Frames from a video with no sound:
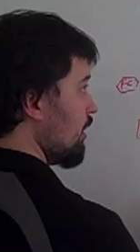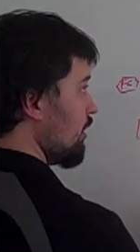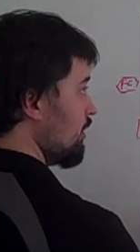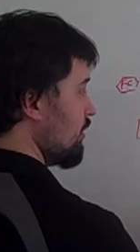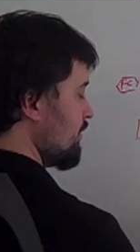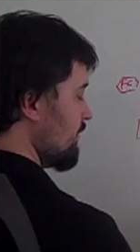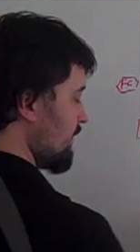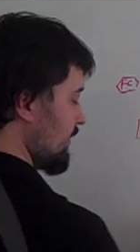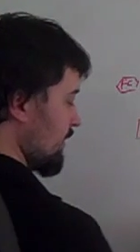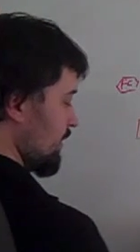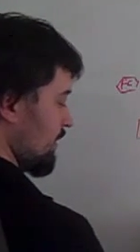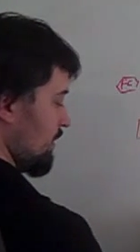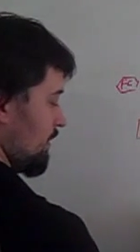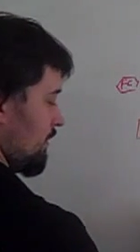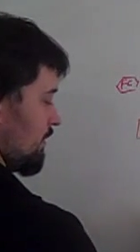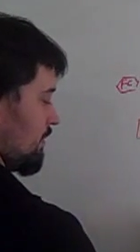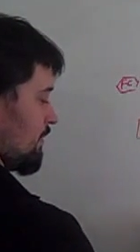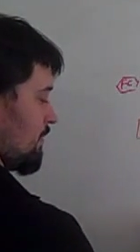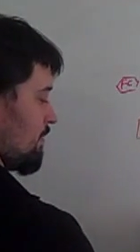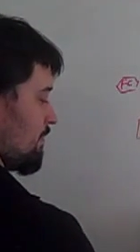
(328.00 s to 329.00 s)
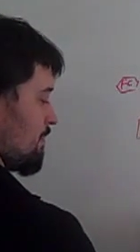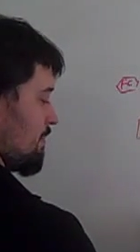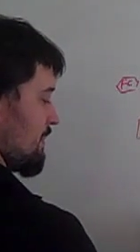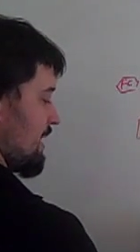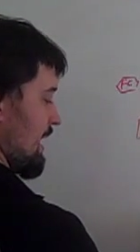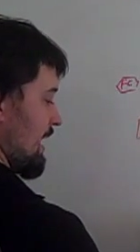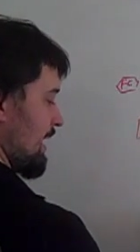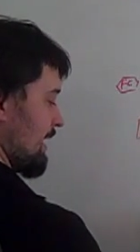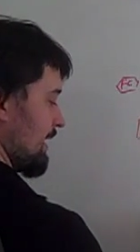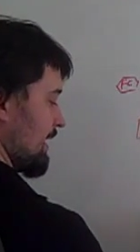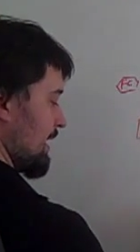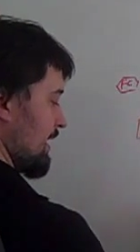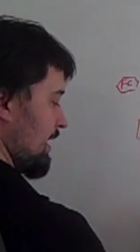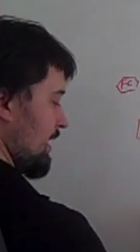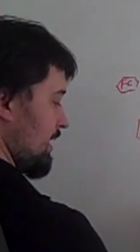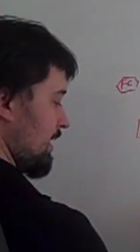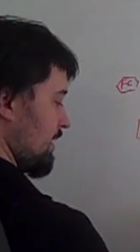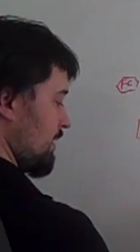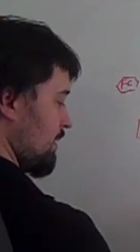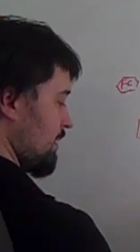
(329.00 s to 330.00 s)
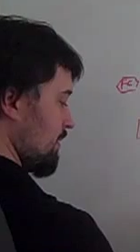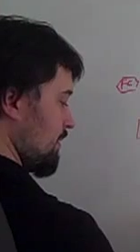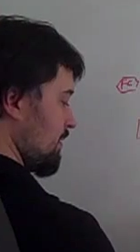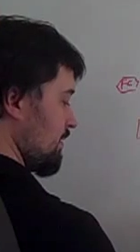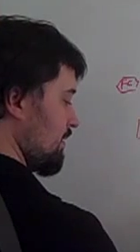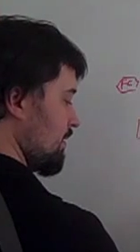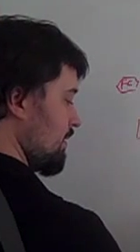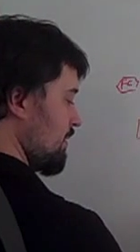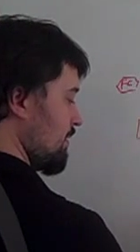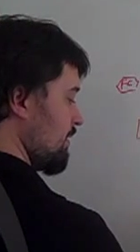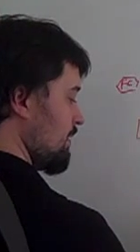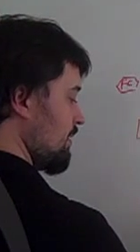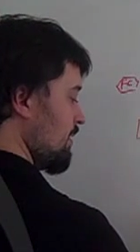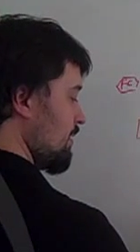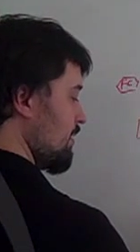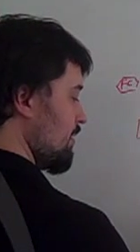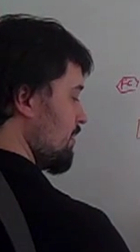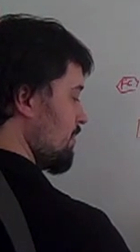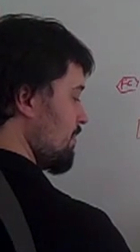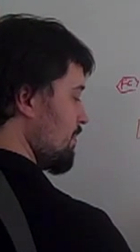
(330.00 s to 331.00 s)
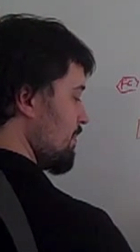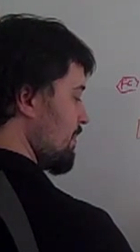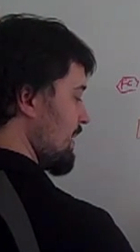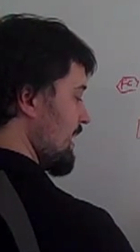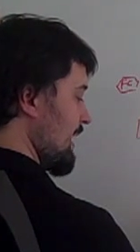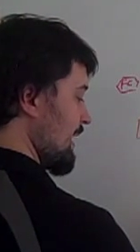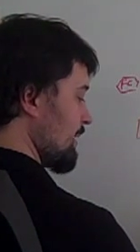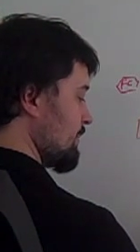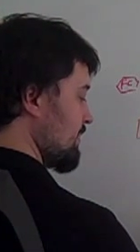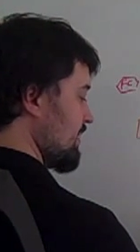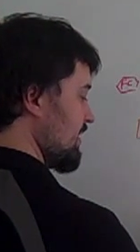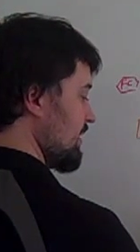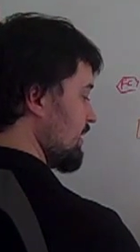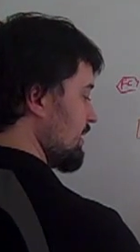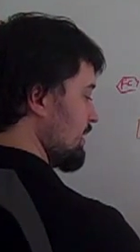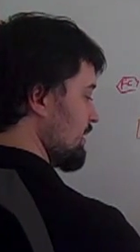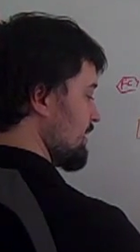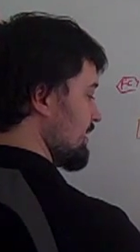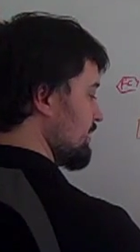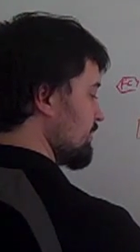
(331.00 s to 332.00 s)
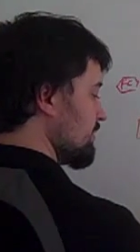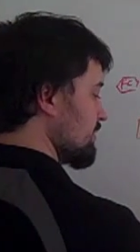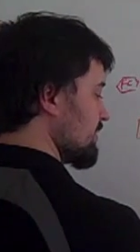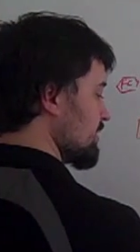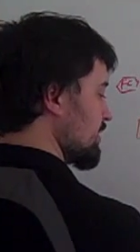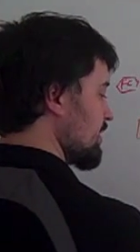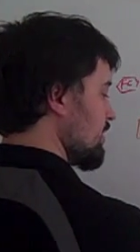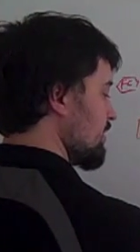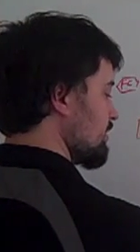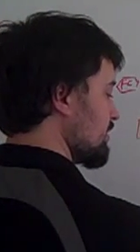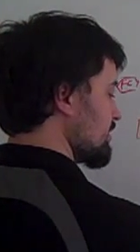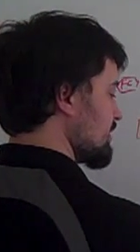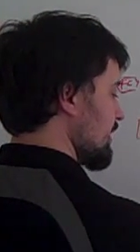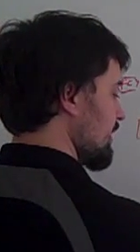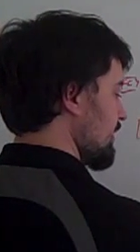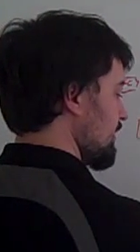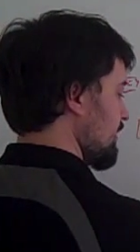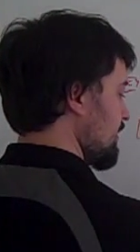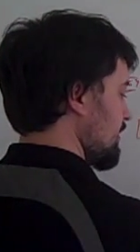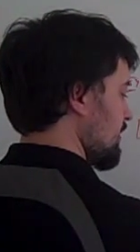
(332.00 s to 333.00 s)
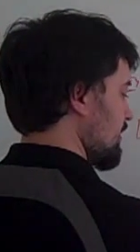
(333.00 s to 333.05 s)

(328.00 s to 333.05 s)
over mag A, mag B equals the cosine.